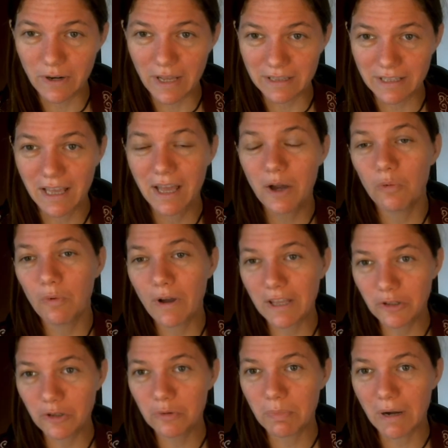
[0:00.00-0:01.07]
rent
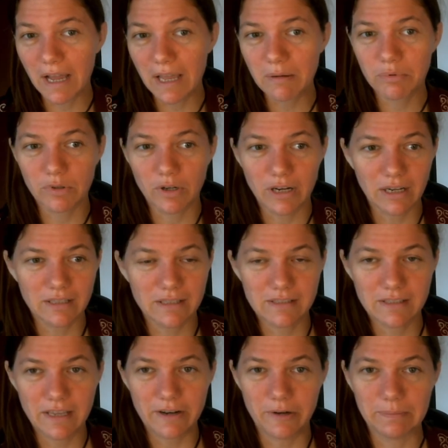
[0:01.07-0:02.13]
when you buy products
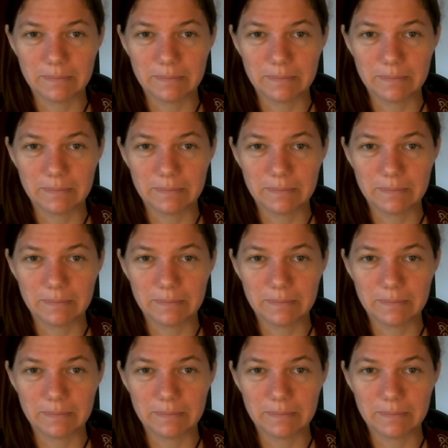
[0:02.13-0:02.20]
there.